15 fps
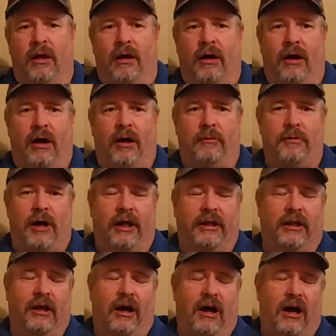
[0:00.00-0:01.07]
oh my
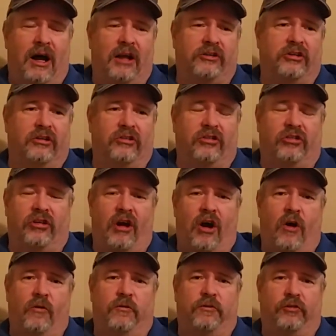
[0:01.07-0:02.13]
gosh, it's
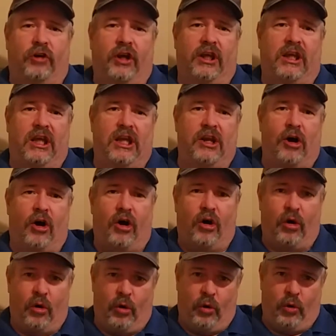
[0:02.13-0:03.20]
so freaking
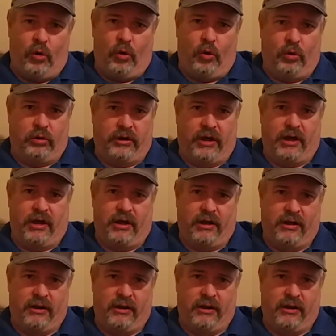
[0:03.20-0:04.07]
old.